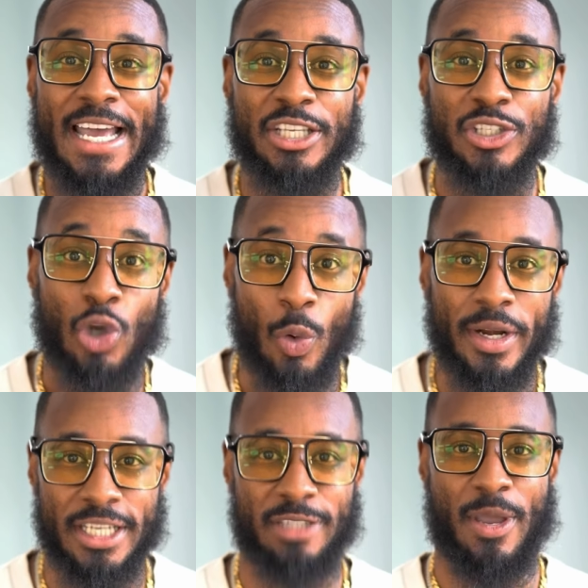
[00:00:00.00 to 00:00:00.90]

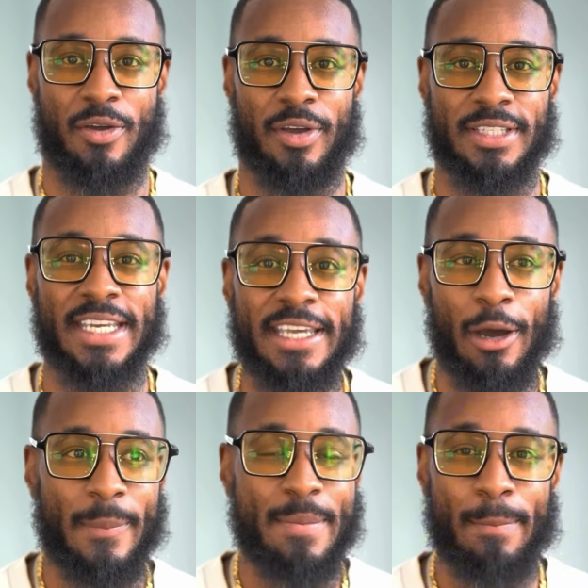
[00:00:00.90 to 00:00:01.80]
sewing experience. It
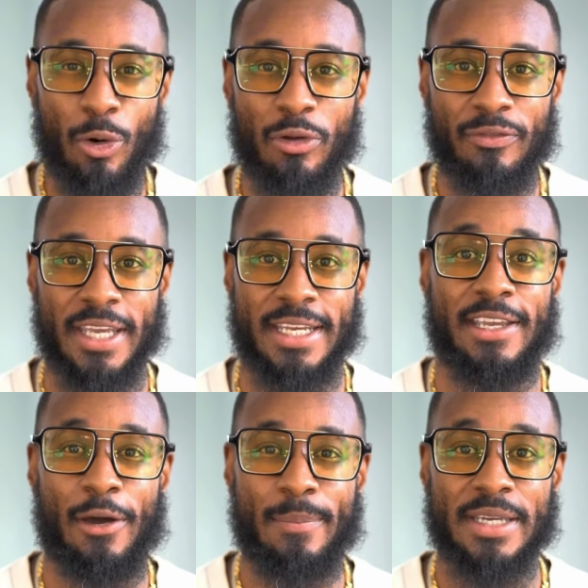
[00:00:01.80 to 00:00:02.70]
kept me motivated,
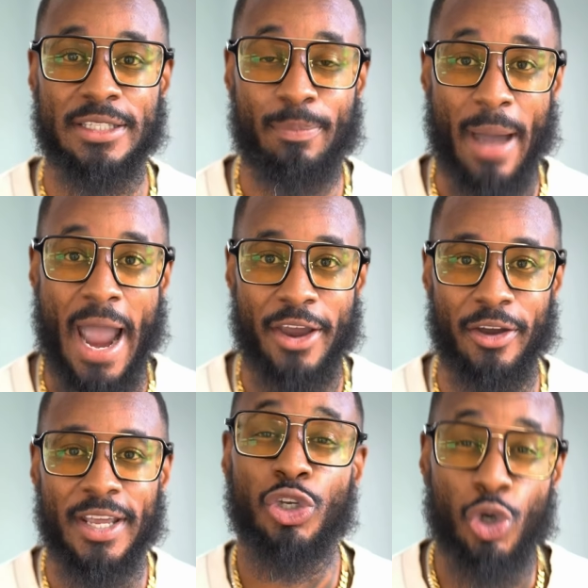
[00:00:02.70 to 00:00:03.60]
kept me
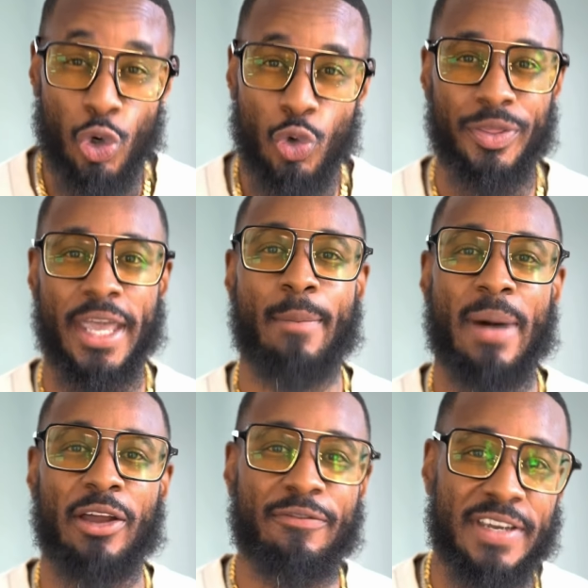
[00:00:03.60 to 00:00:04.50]
inspired. So the cool thing
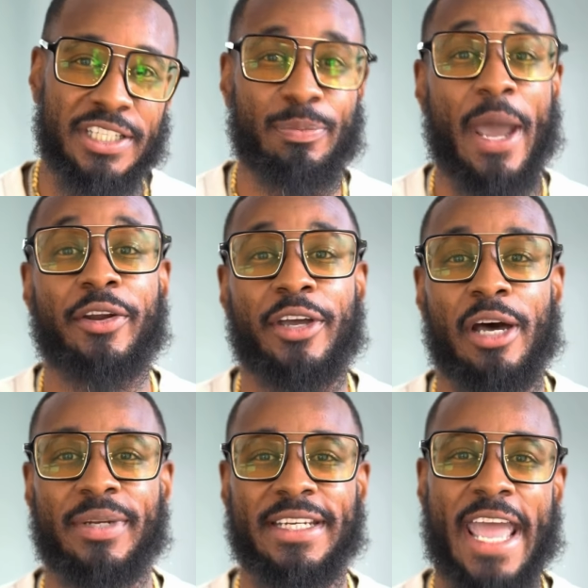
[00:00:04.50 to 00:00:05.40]
about the Vintage Pattern
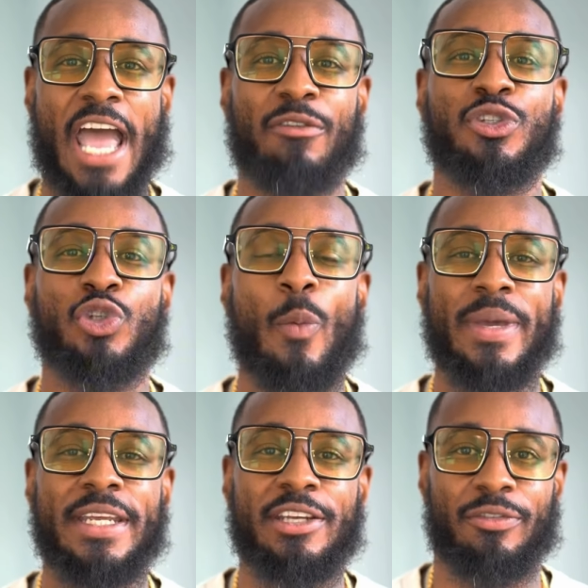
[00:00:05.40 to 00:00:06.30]
Company, they have so
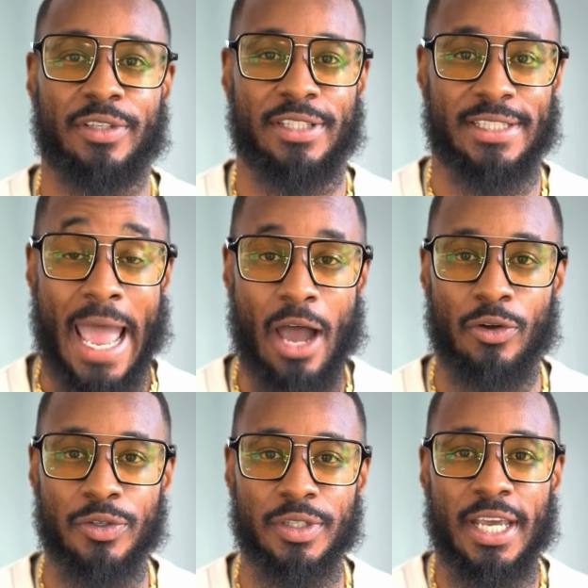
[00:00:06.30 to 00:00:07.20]
many different
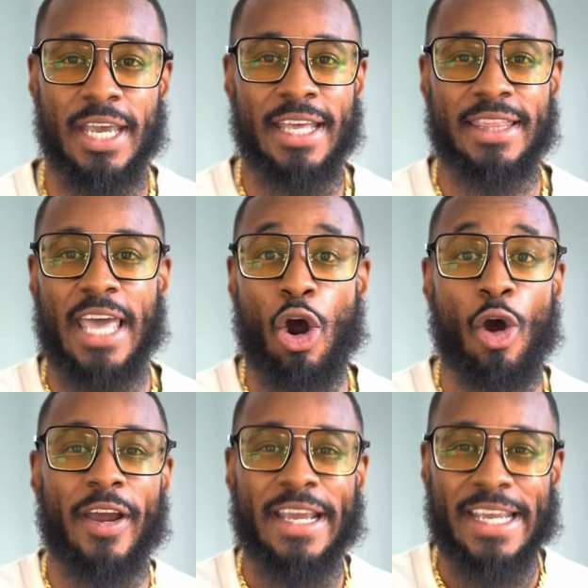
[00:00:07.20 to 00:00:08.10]
styles that
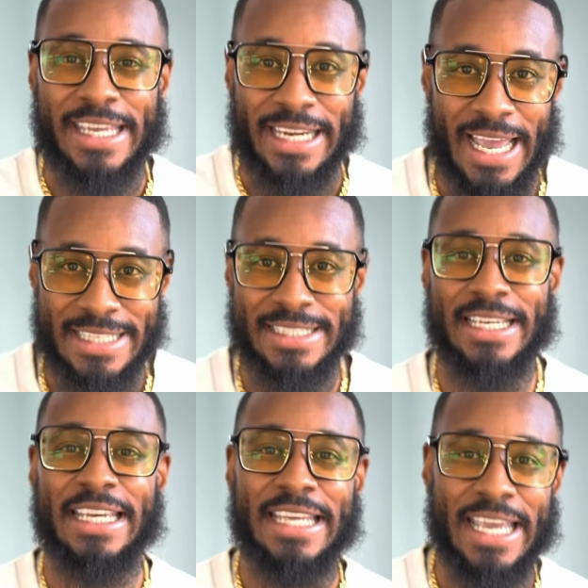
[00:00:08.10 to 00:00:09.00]
are
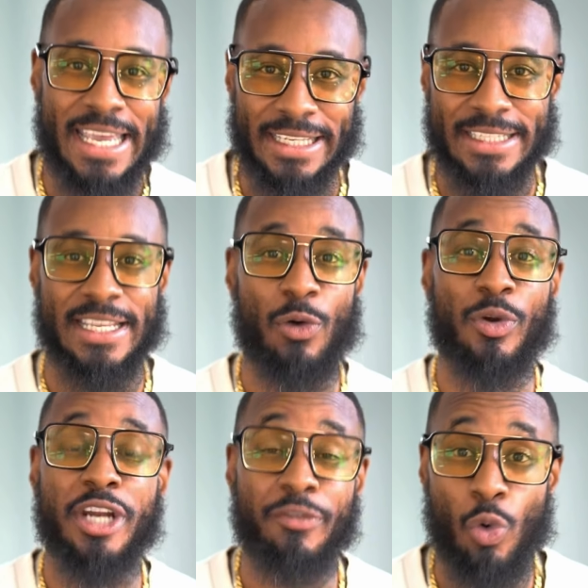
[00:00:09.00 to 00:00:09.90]
classic and endless. They
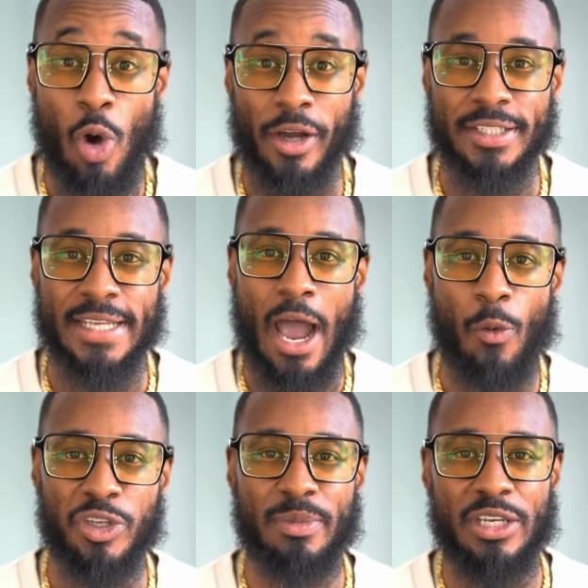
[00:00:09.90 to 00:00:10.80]
will never go out of style,
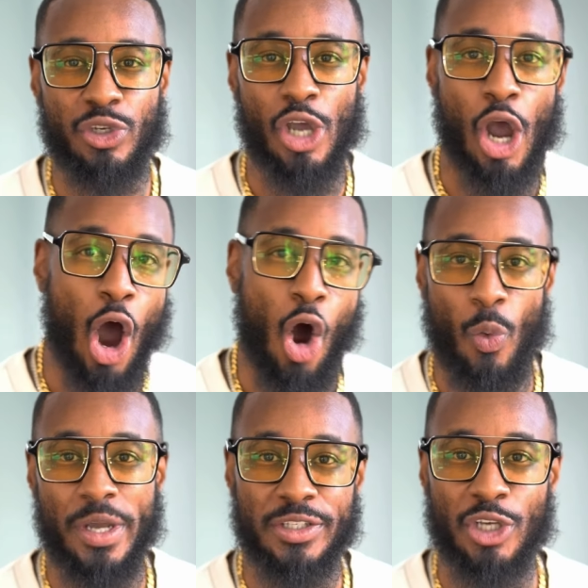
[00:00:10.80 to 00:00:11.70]
which means you can
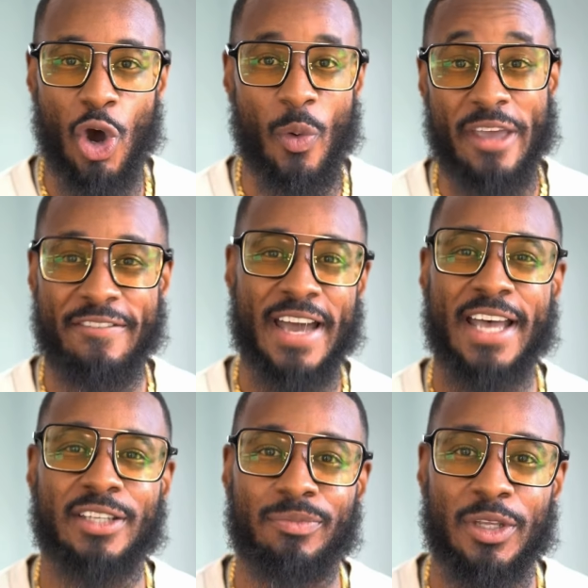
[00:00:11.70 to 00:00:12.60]
always go and
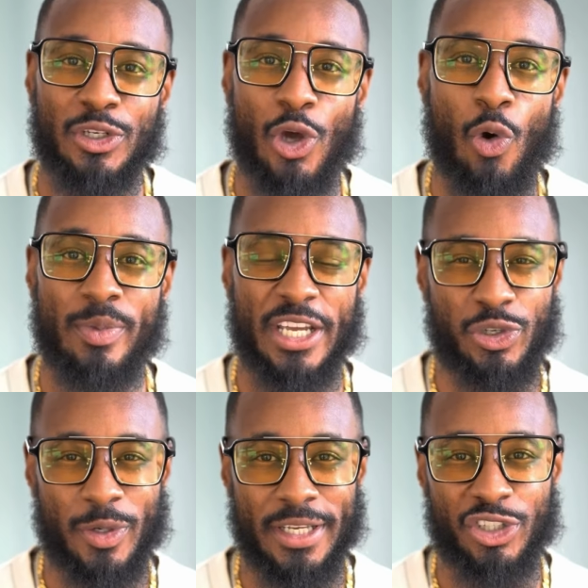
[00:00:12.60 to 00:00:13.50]
find something dope that
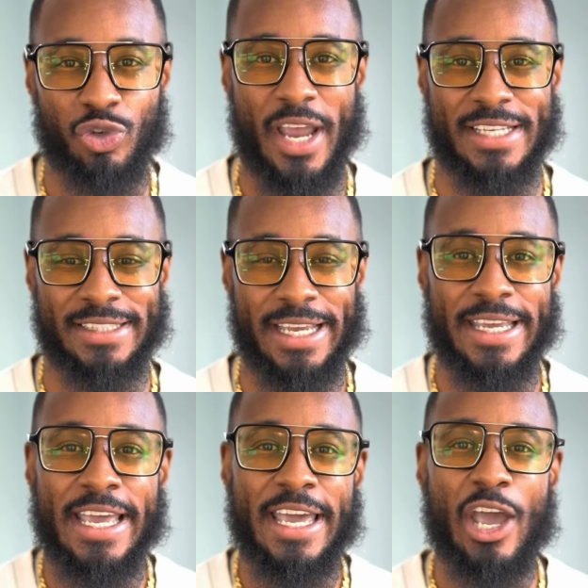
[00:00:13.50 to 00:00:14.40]
you can
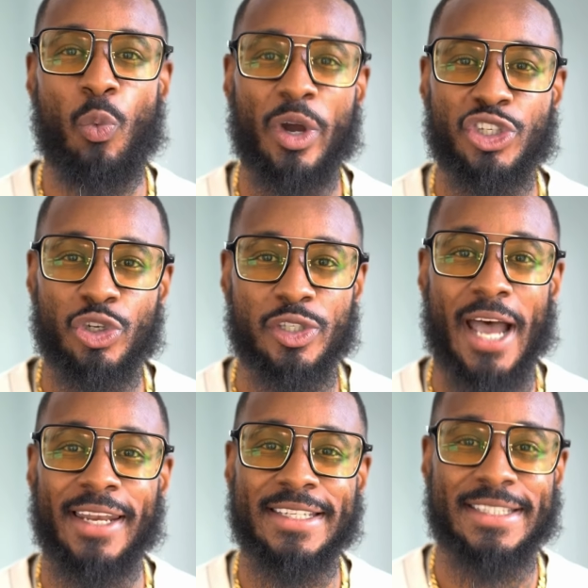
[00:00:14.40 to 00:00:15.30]
translate in what your
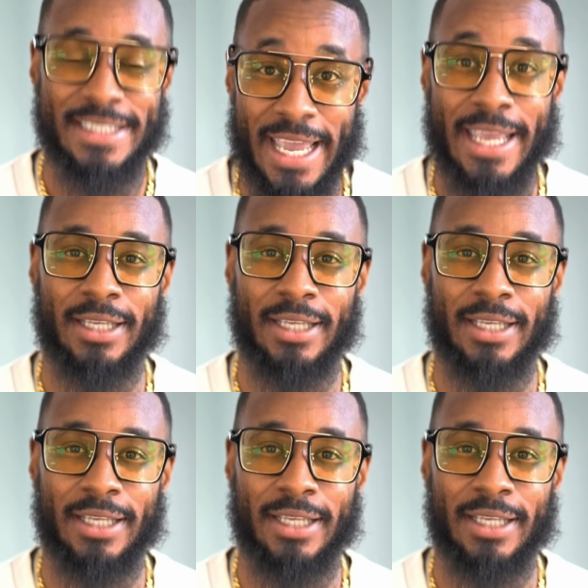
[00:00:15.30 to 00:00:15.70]
style is today.